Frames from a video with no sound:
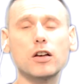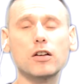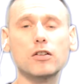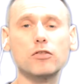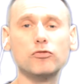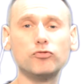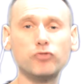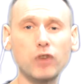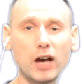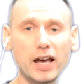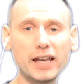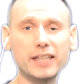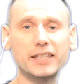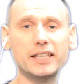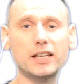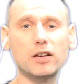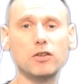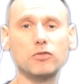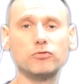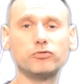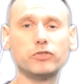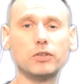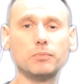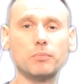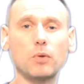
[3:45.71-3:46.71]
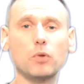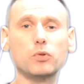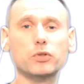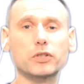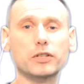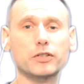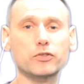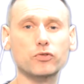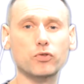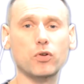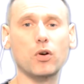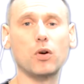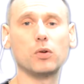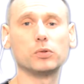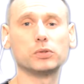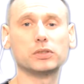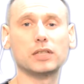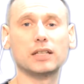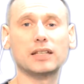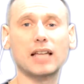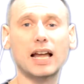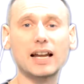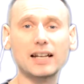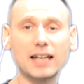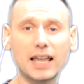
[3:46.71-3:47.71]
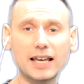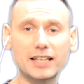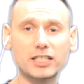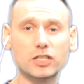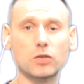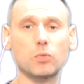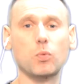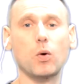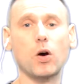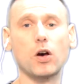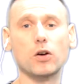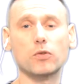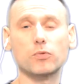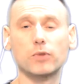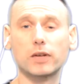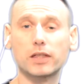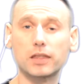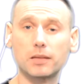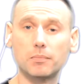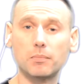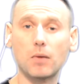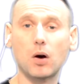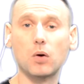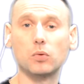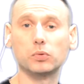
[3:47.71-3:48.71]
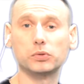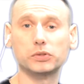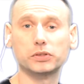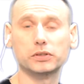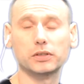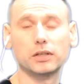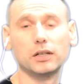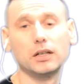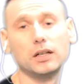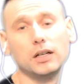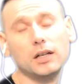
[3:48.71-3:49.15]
radial remote controls that I like to work with the most.